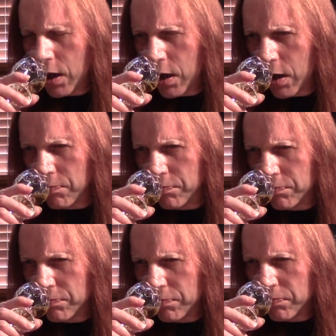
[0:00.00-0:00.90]

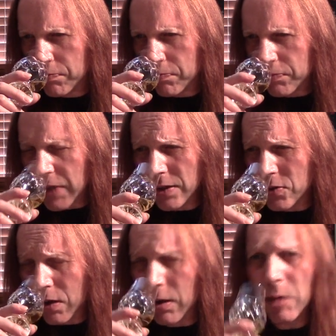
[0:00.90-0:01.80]
That
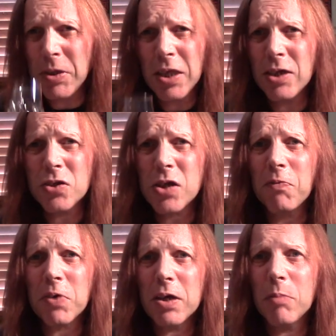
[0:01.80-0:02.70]
is lovely.